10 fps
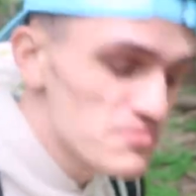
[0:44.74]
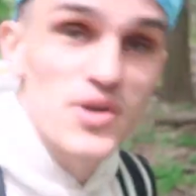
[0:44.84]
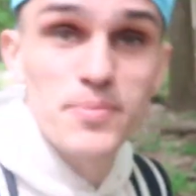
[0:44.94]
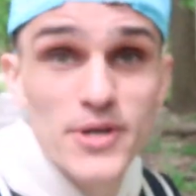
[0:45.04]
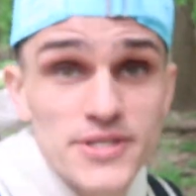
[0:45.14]

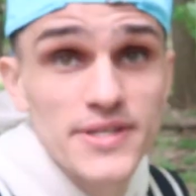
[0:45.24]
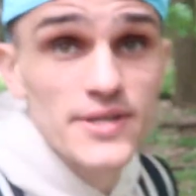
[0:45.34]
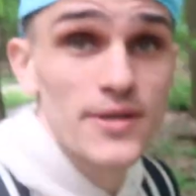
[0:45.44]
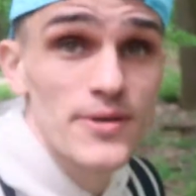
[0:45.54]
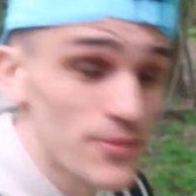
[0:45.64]
good person,
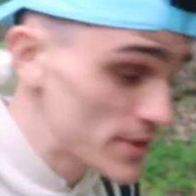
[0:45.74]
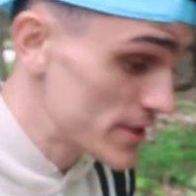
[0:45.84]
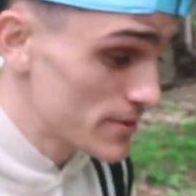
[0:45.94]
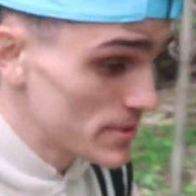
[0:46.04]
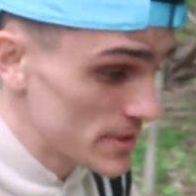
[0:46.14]

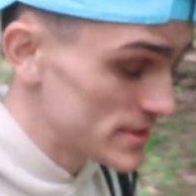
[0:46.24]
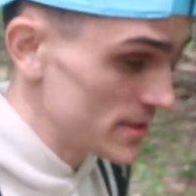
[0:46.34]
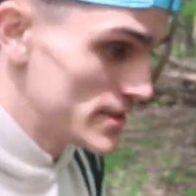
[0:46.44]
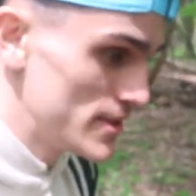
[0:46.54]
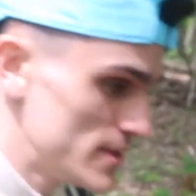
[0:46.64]
really good
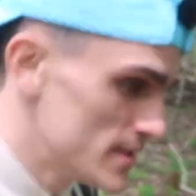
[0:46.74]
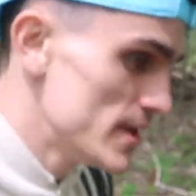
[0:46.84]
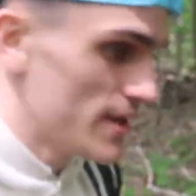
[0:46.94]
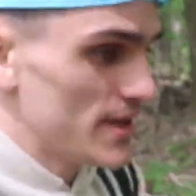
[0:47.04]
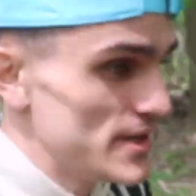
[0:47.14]
person,
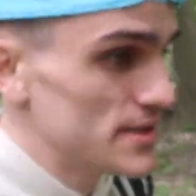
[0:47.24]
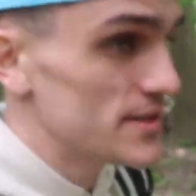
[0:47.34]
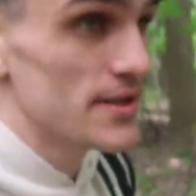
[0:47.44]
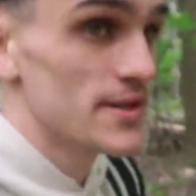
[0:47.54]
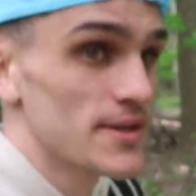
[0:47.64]

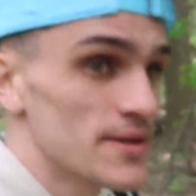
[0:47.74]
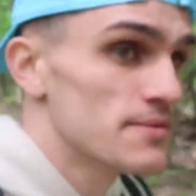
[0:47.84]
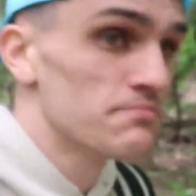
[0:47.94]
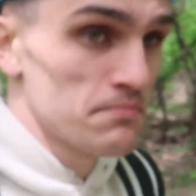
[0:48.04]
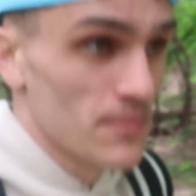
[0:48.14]
and
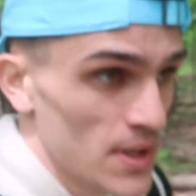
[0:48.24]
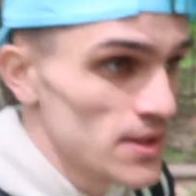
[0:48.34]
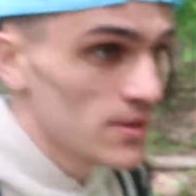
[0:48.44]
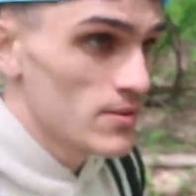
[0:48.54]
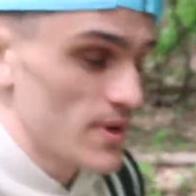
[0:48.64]

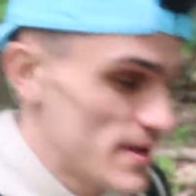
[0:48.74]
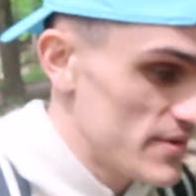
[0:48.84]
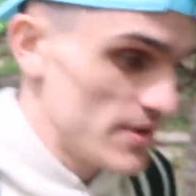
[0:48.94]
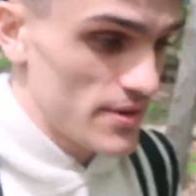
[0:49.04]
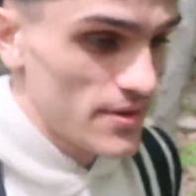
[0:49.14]
I
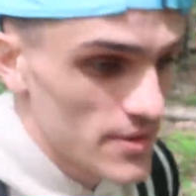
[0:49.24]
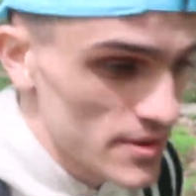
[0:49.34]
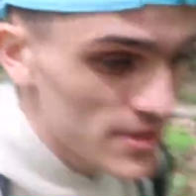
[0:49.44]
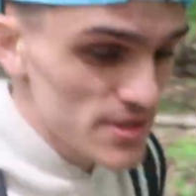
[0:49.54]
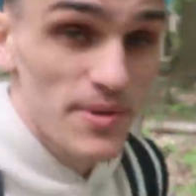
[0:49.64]
have a
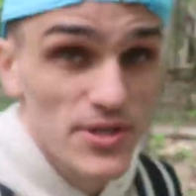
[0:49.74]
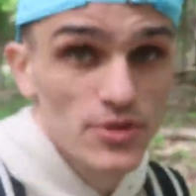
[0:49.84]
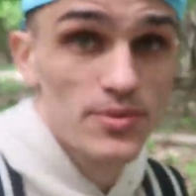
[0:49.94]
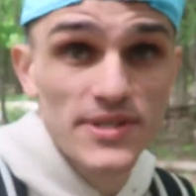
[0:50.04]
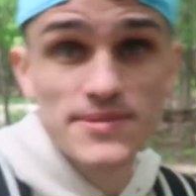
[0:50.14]

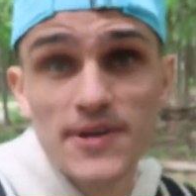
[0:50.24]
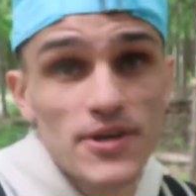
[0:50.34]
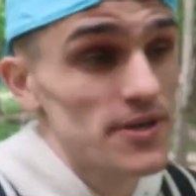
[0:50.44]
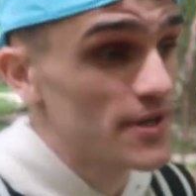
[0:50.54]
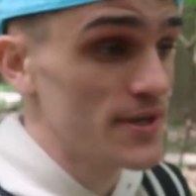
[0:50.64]
special place in my heart.